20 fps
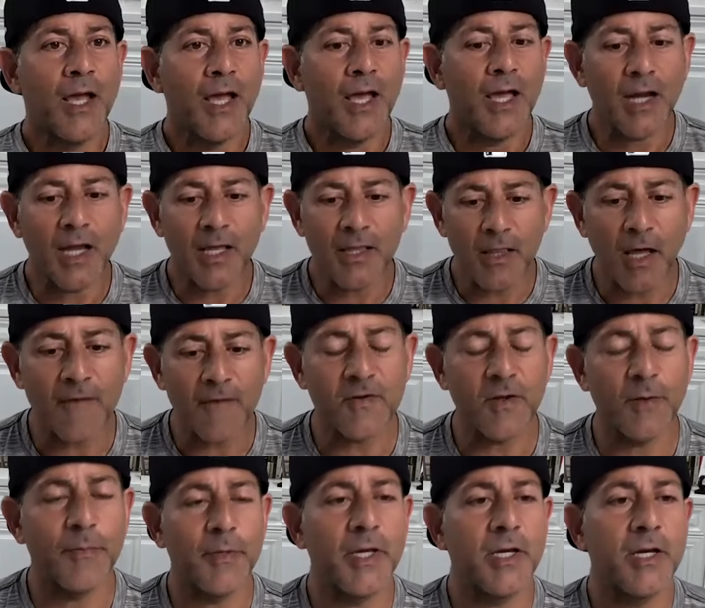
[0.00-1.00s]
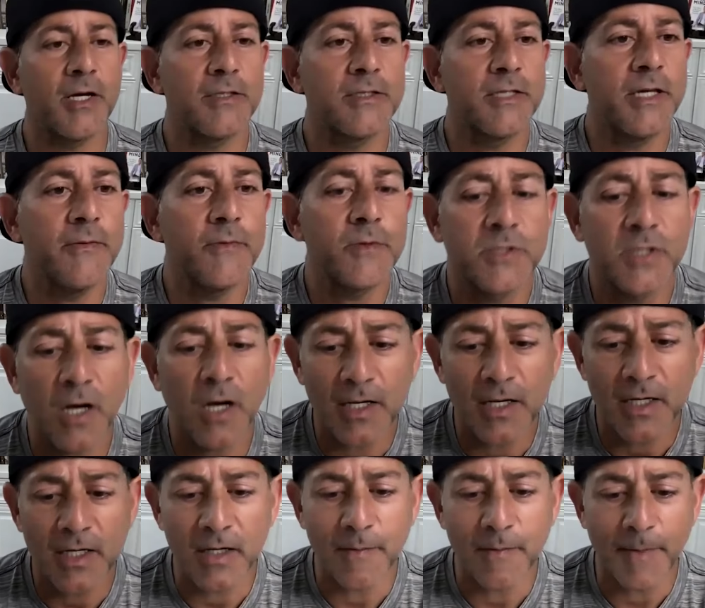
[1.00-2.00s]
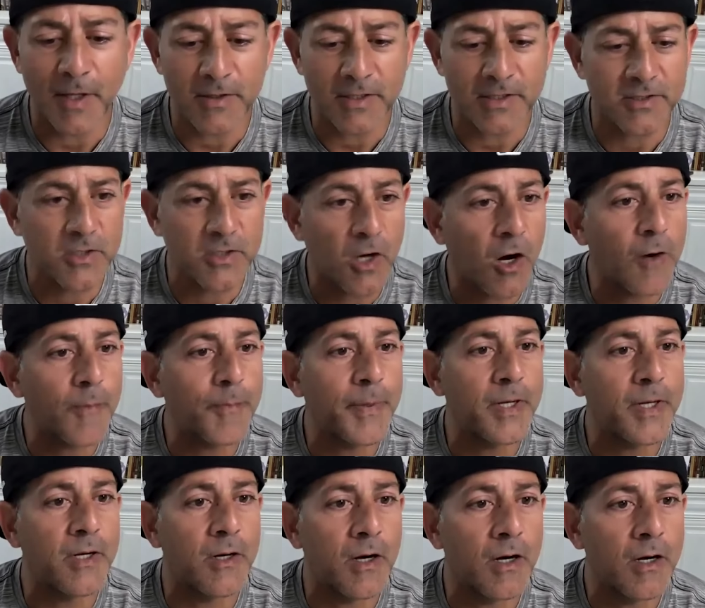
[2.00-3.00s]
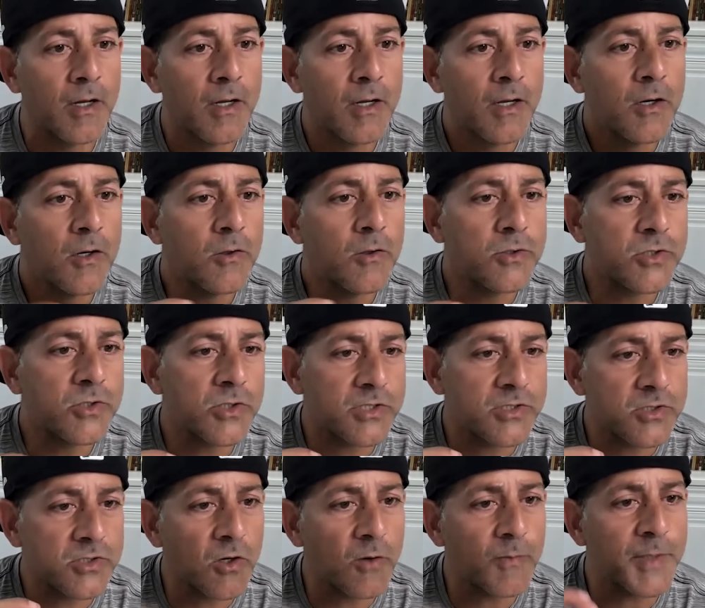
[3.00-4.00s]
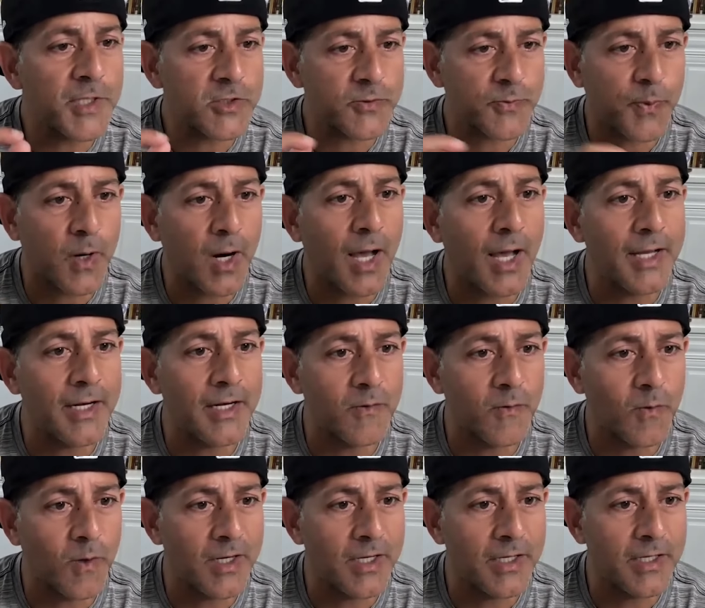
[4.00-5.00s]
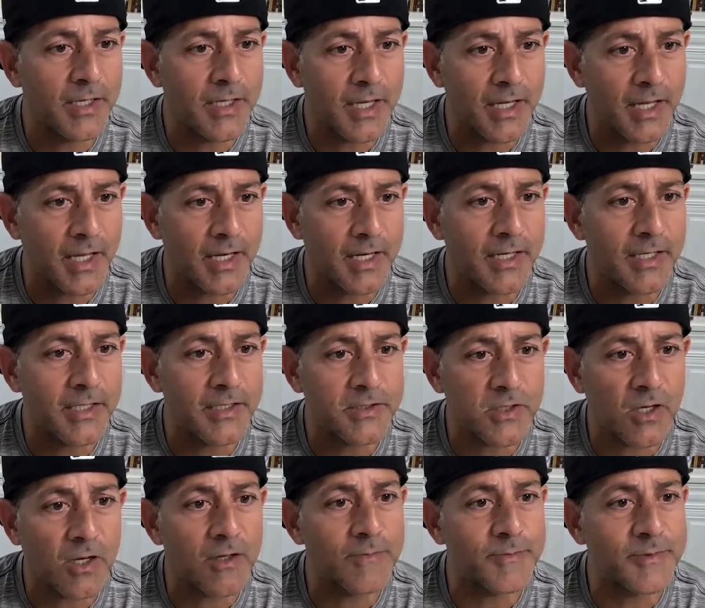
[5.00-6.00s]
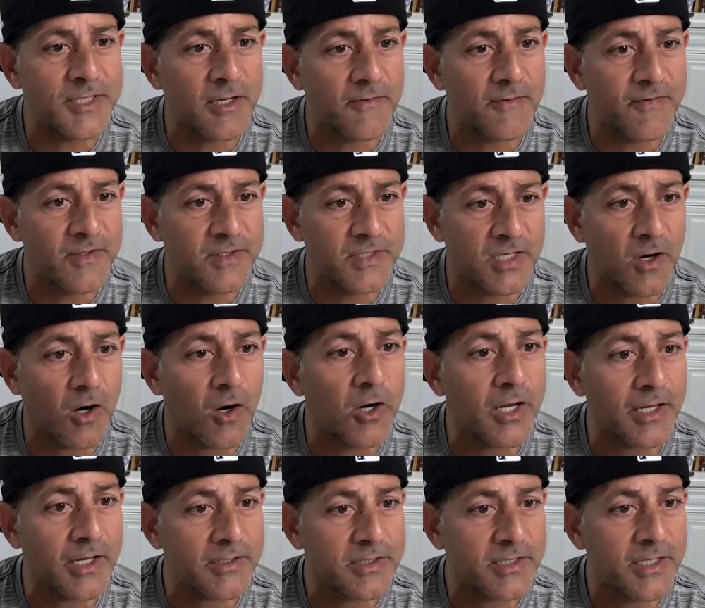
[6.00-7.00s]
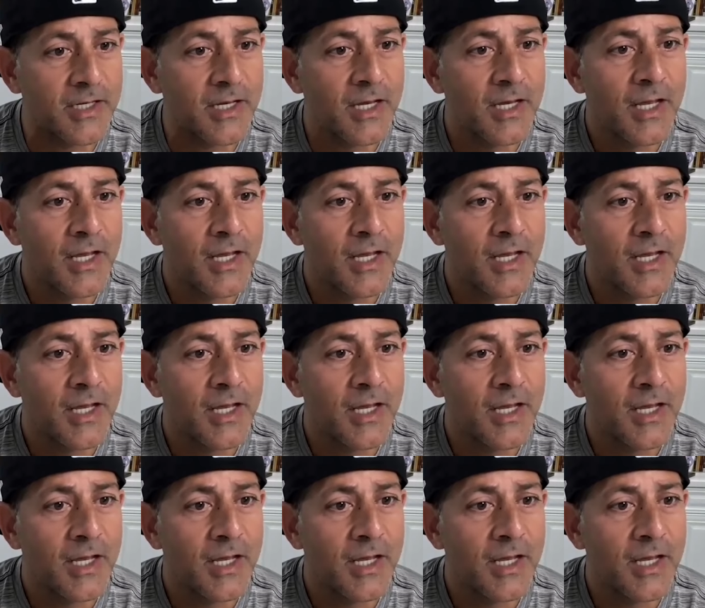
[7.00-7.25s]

And I loved it because he was talking about this carpenter who took so much pride in what he did, and he saw himself as an artist.